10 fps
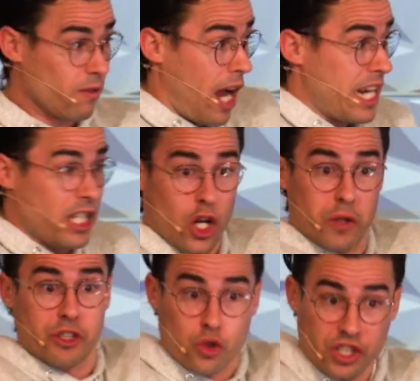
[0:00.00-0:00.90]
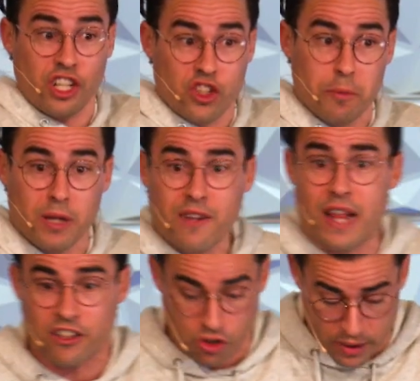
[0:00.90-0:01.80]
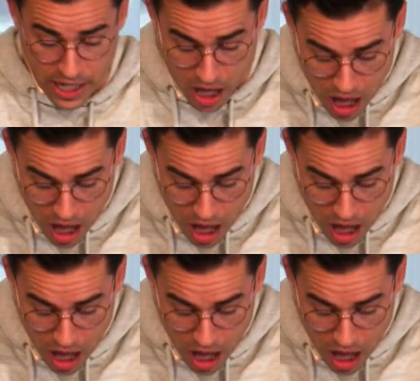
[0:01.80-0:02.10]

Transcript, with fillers: I didn't know there was Christians who believed that. So again,